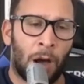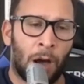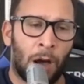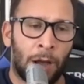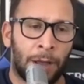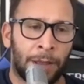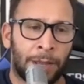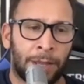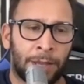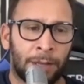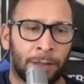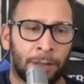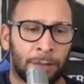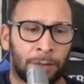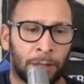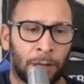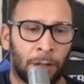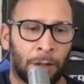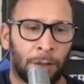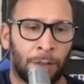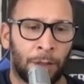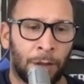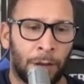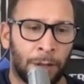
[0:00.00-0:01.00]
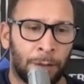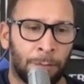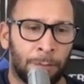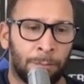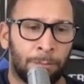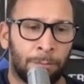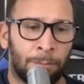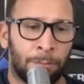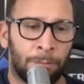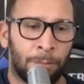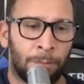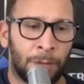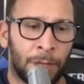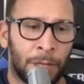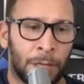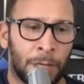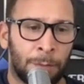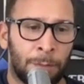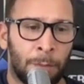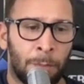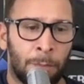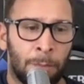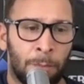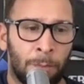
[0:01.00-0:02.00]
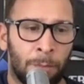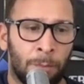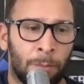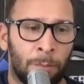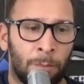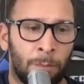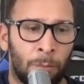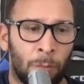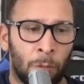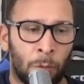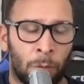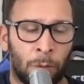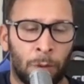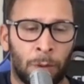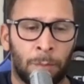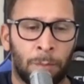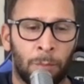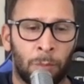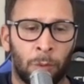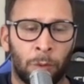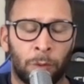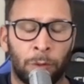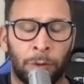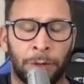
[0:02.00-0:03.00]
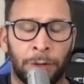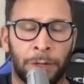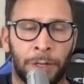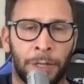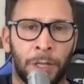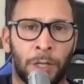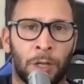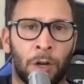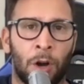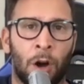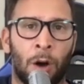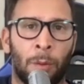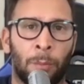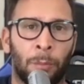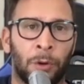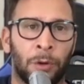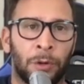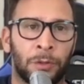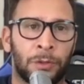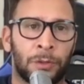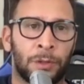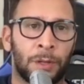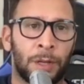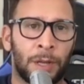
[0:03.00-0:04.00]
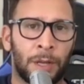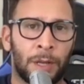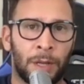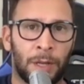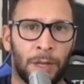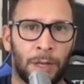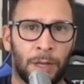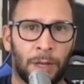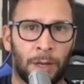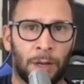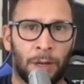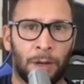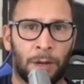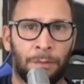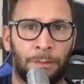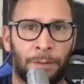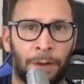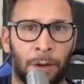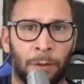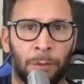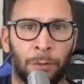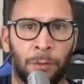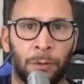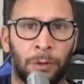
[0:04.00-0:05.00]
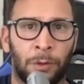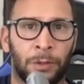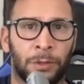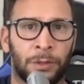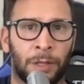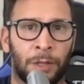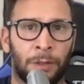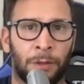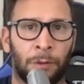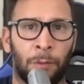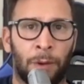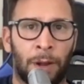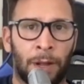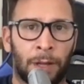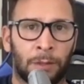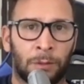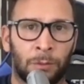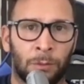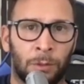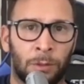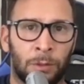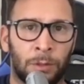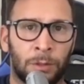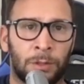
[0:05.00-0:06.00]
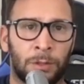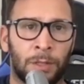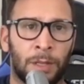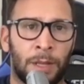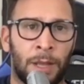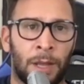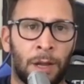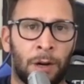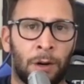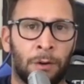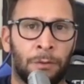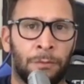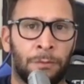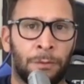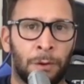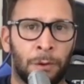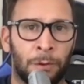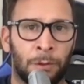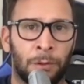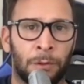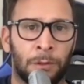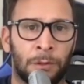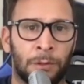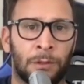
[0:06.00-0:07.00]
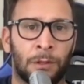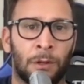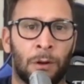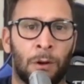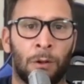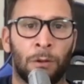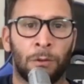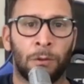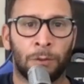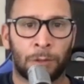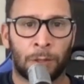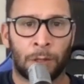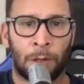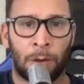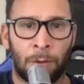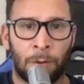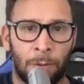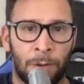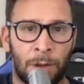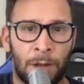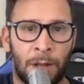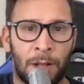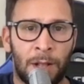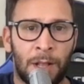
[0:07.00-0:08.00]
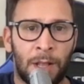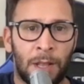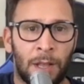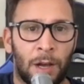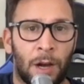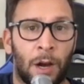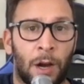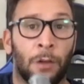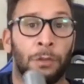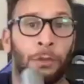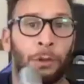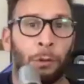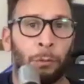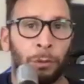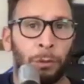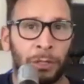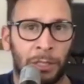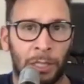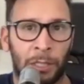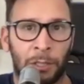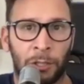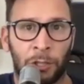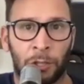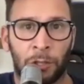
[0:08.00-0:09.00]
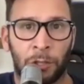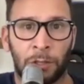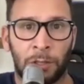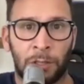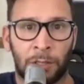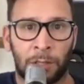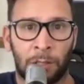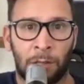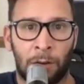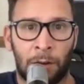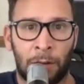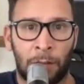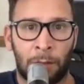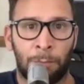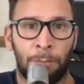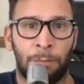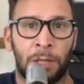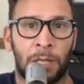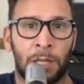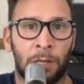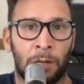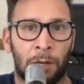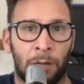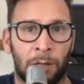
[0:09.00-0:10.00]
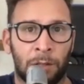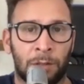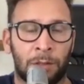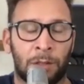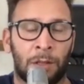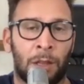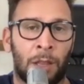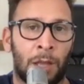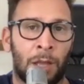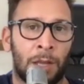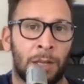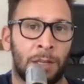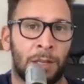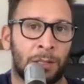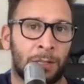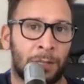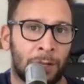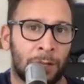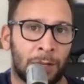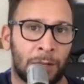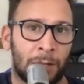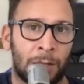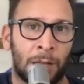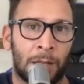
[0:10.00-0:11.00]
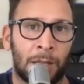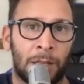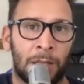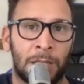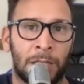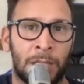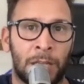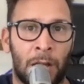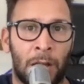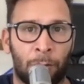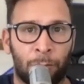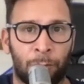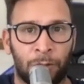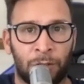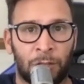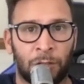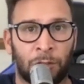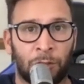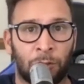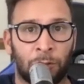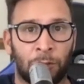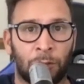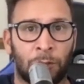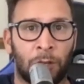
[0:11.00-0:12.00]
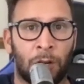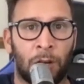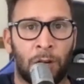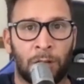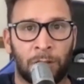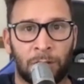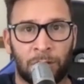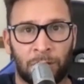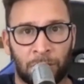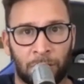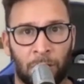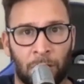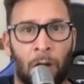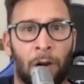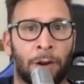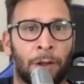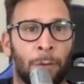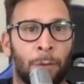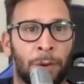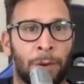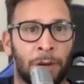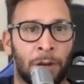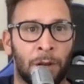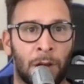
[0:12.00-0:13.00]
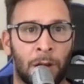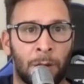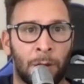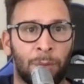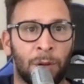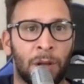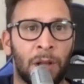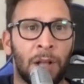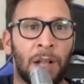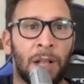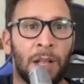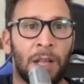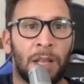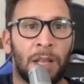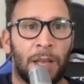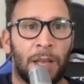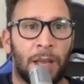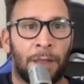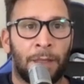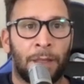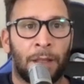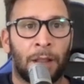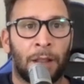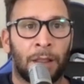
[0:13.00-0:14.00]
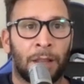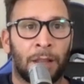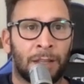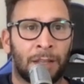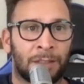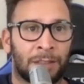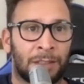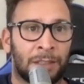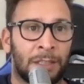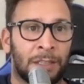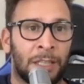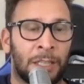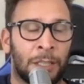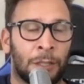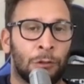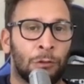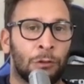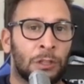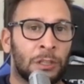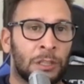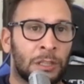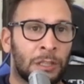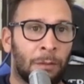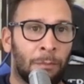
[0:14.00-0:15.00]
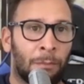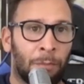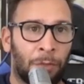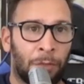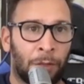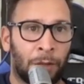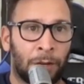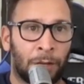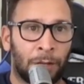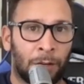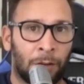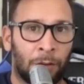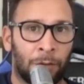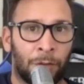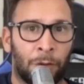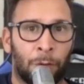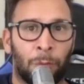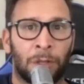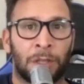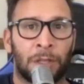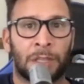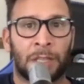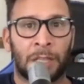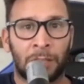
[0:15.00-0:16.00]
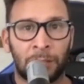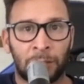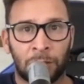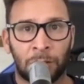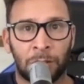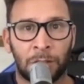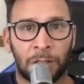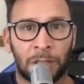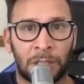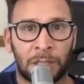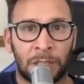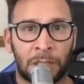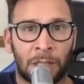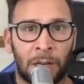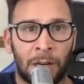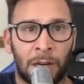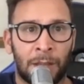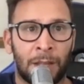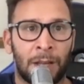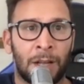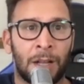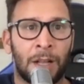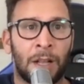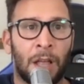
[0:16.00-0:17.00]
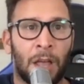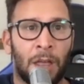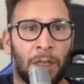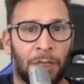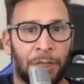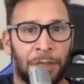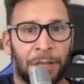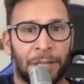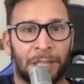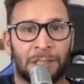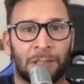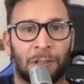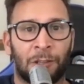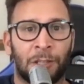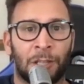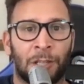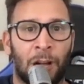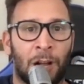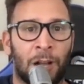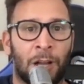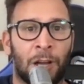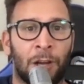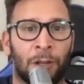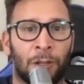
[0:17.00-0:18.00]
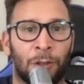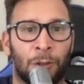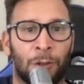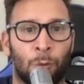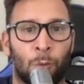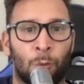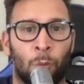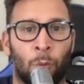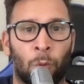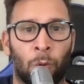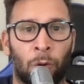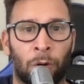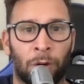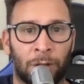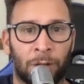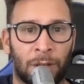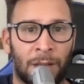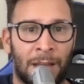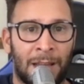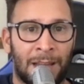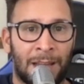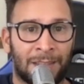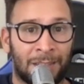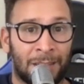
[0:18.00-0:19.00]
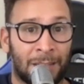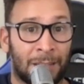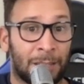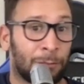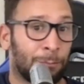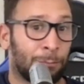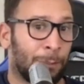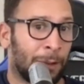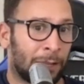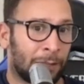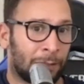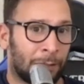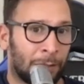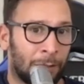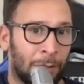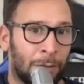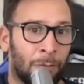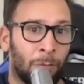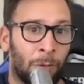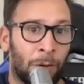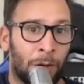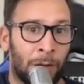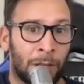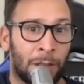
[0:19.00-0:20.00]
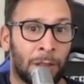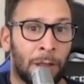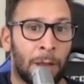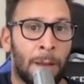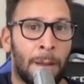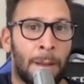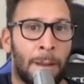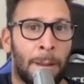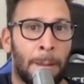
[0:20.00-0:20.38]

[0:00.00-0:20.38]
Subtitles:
I can tell that even more and more e-commerce founders and directors are focused also on the retention side because they see that the acquisition costs are going up. And unless they do something on the retention side, things are not going to work as expected, right?